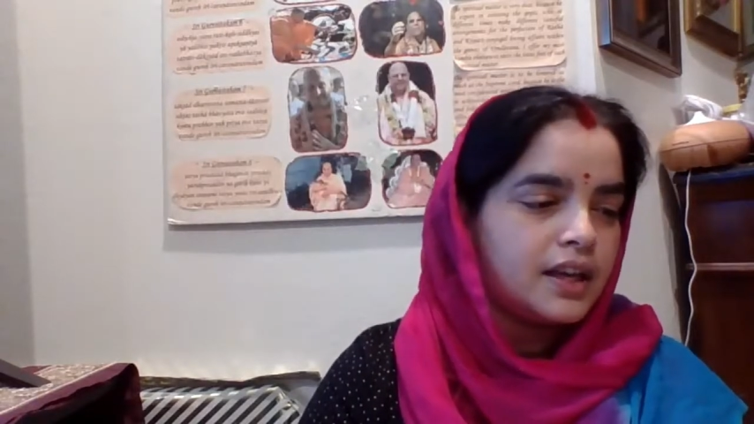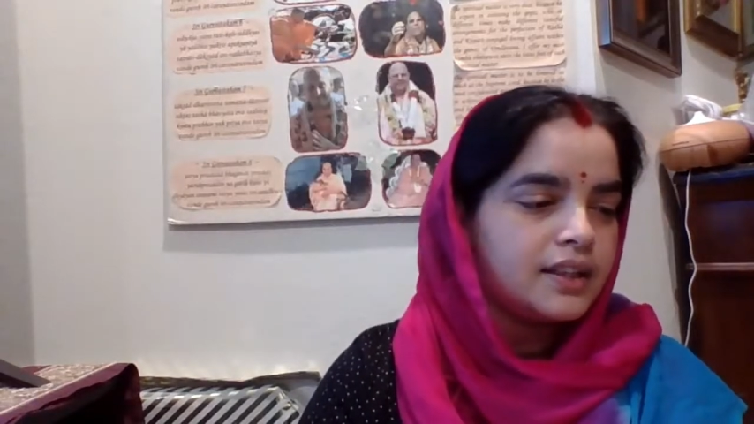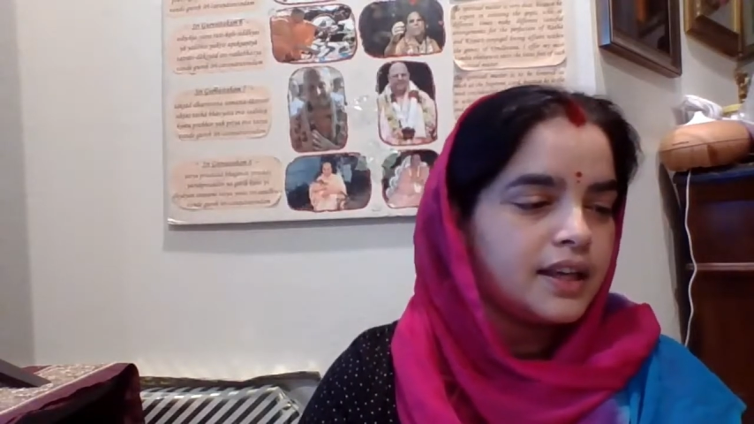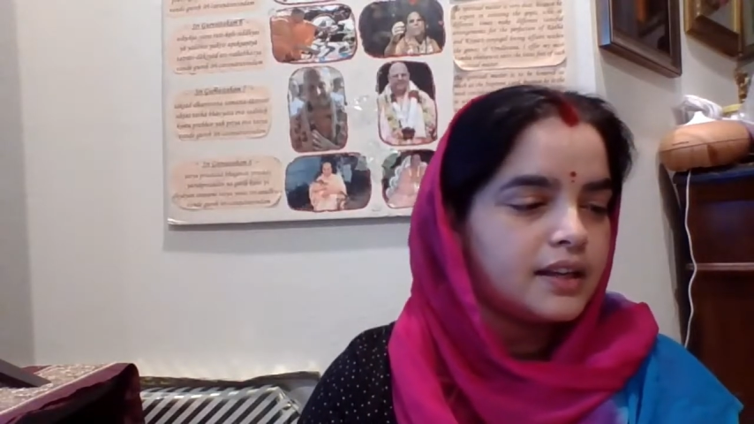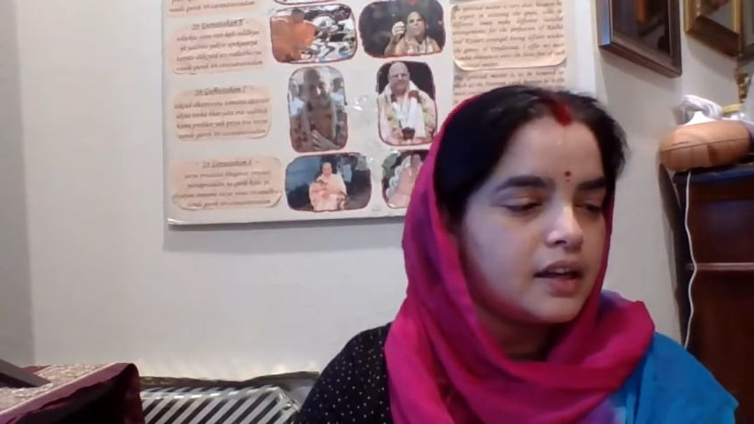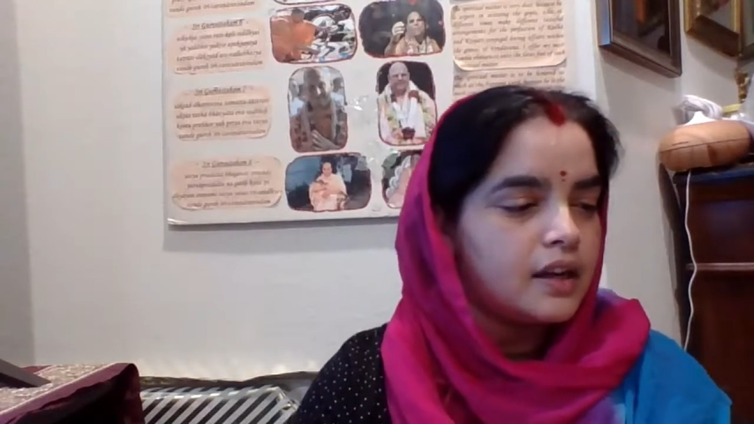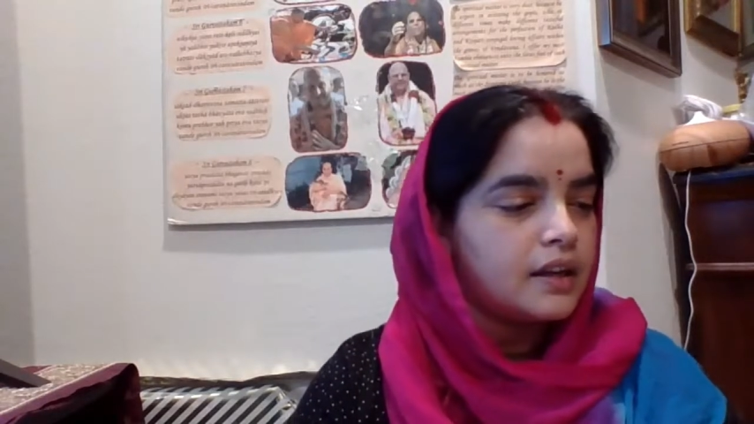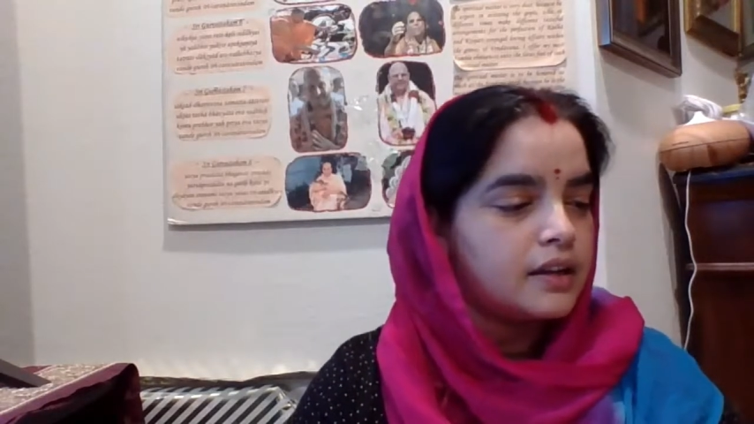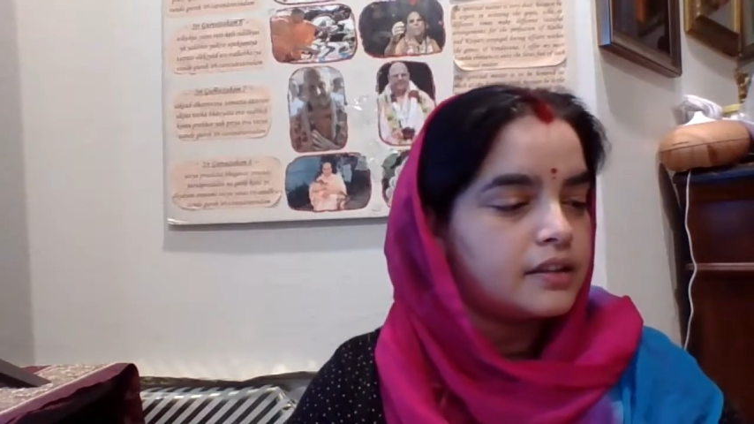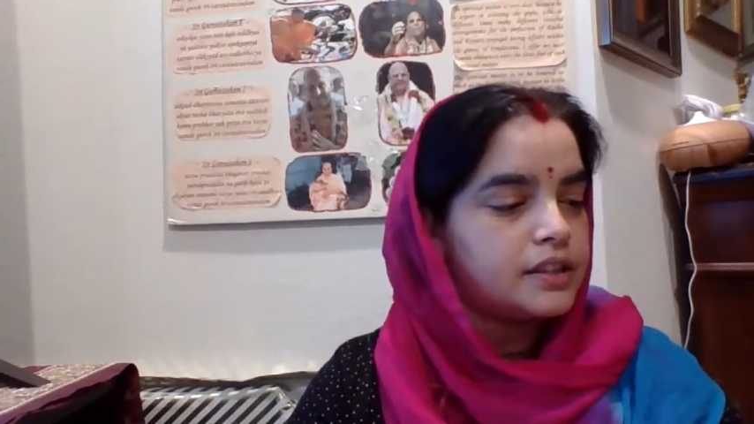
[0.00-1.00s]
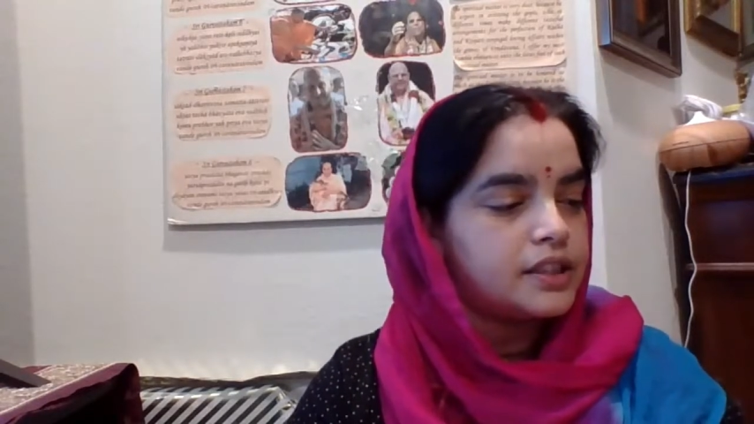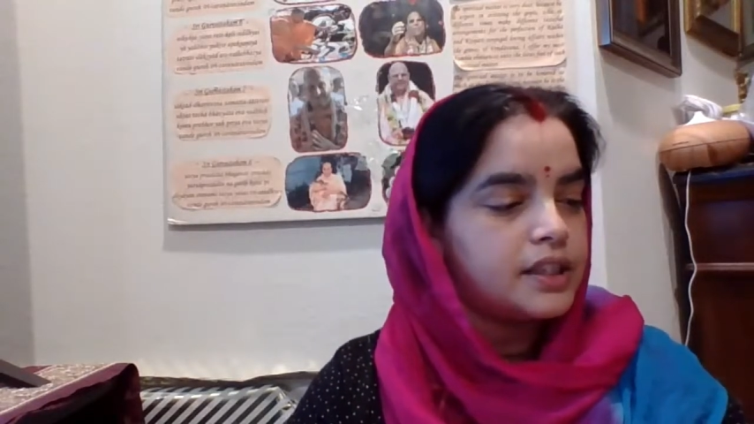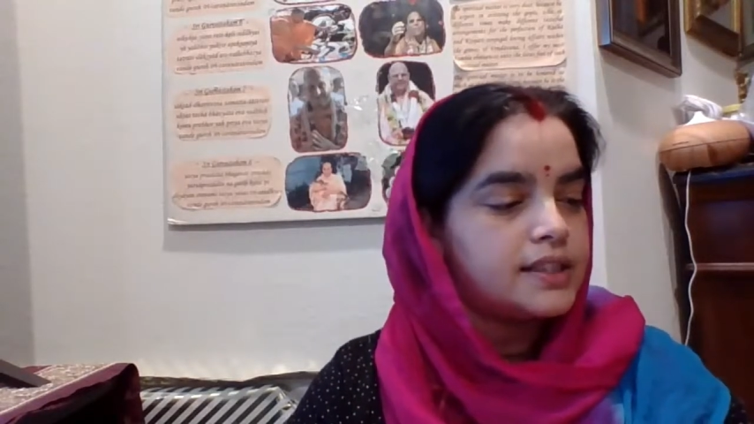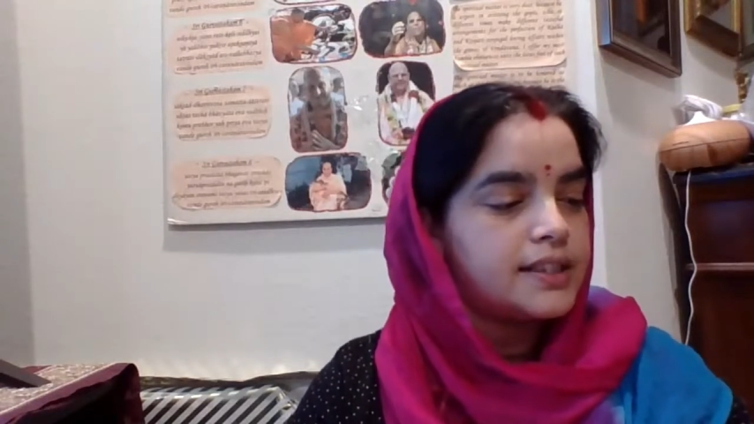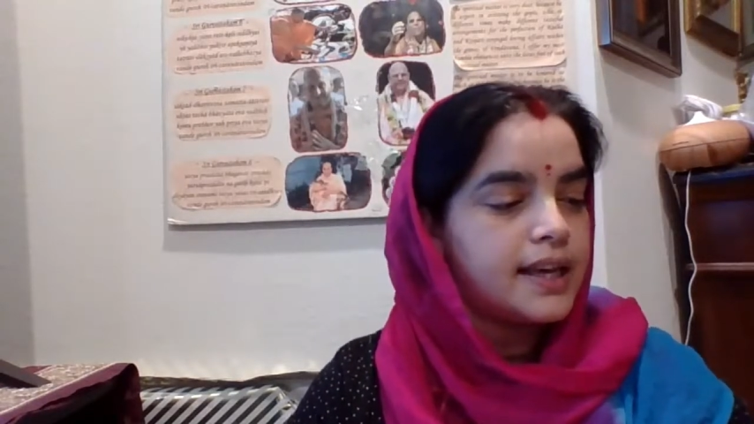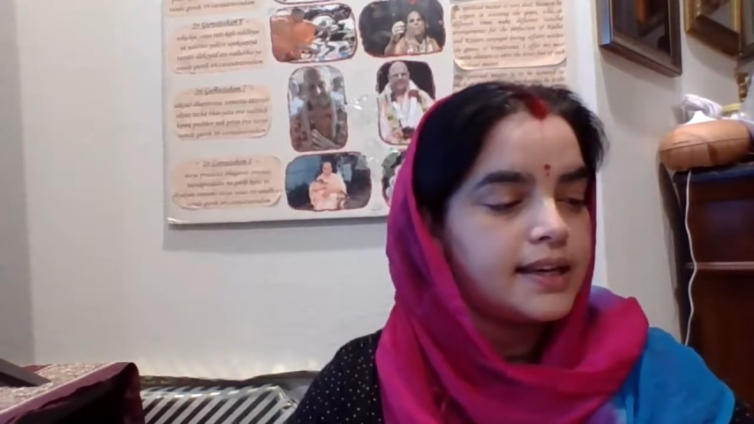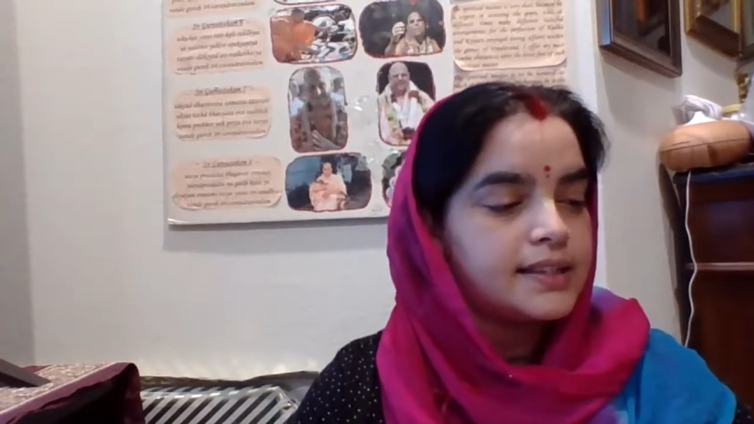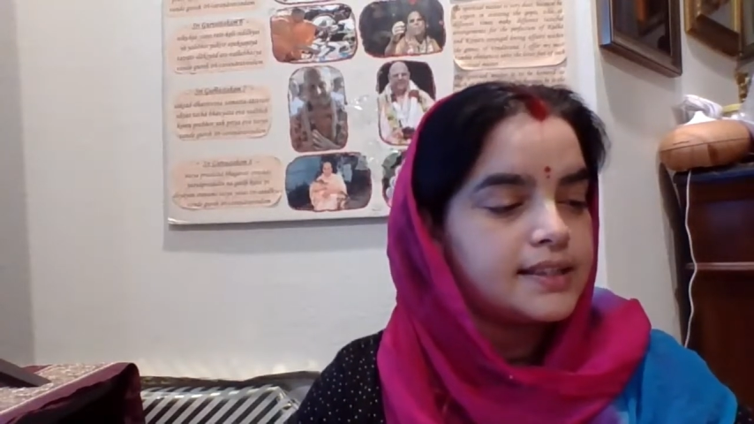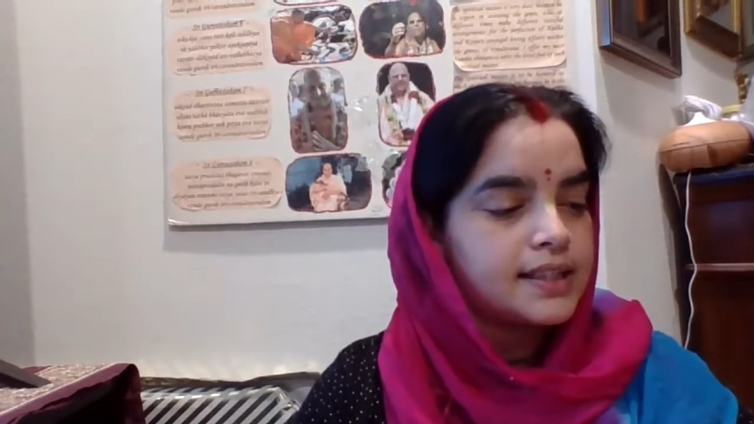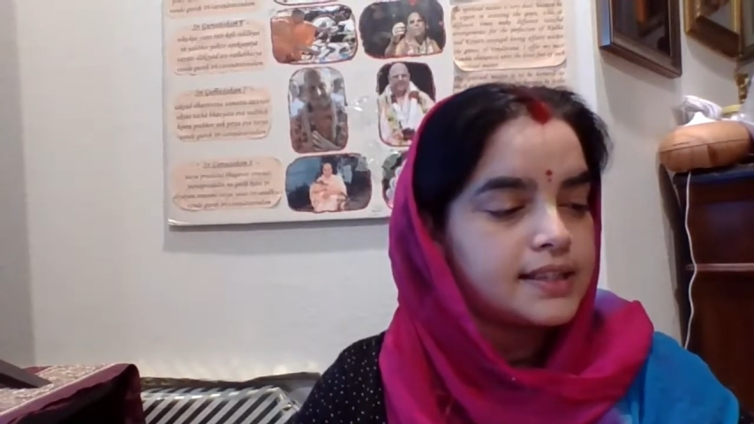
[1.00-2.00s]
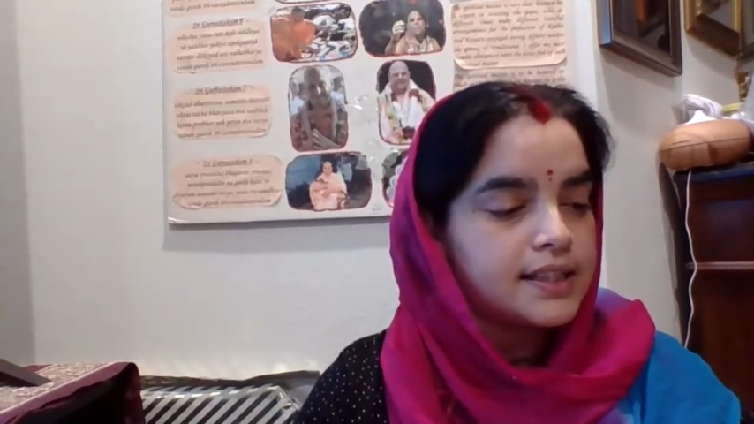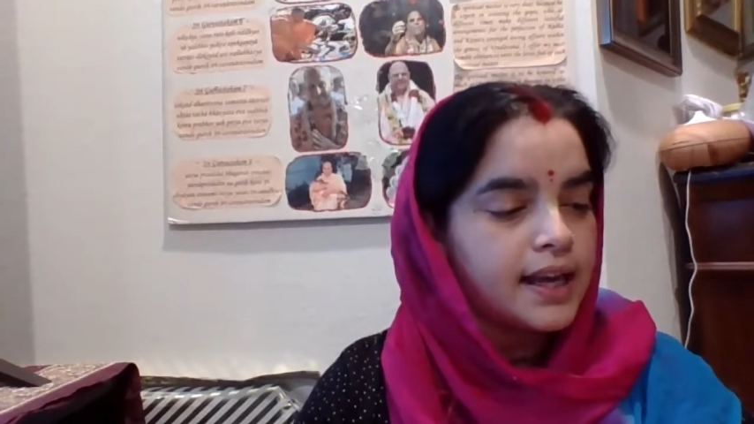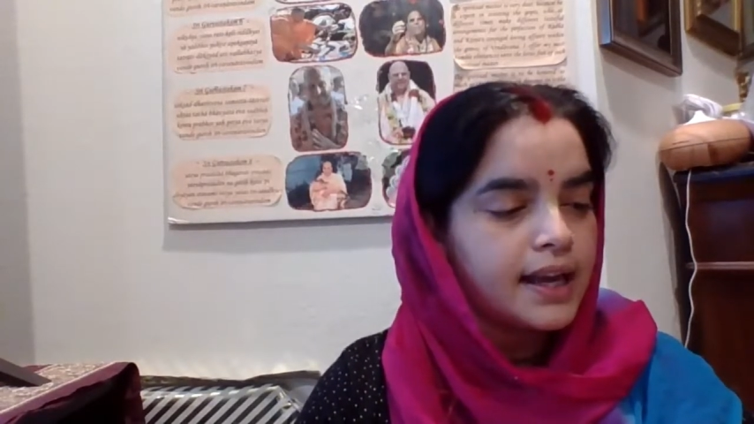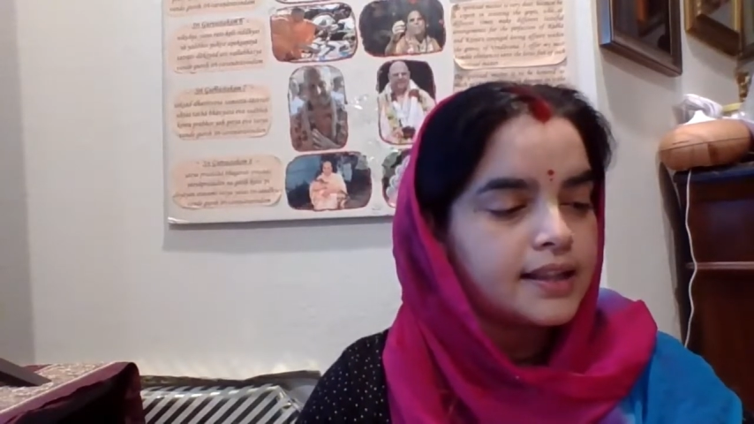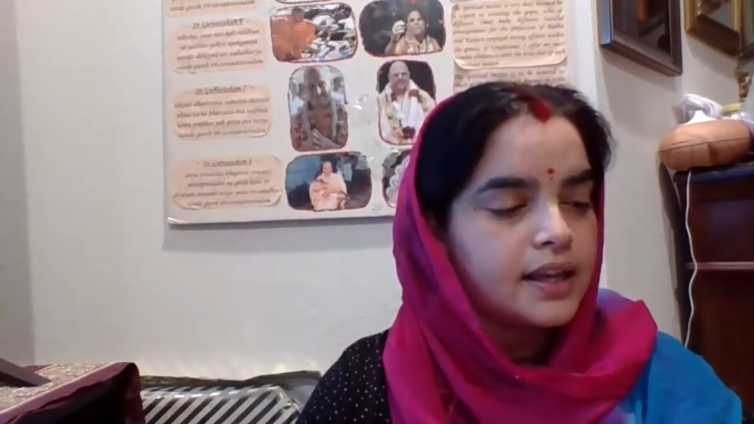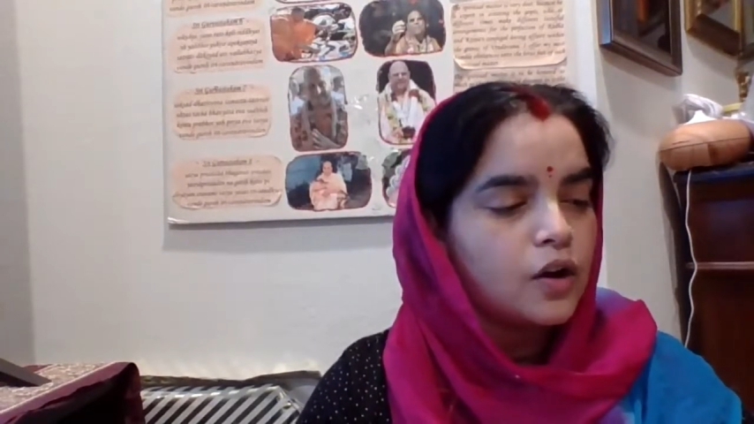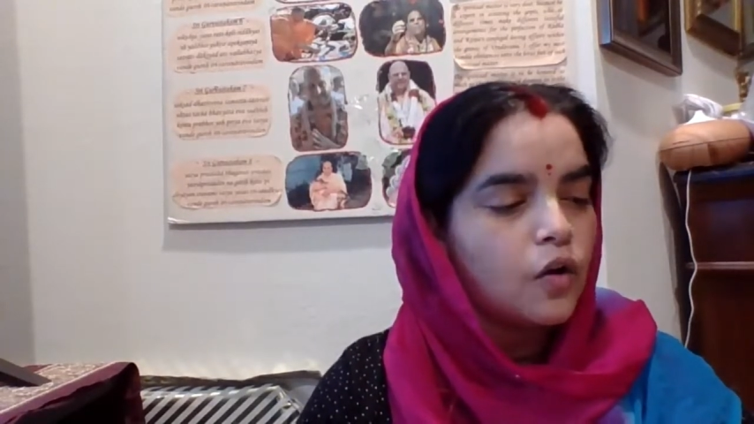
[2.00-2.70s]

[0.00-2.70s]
that Krishna is saying in 68 that,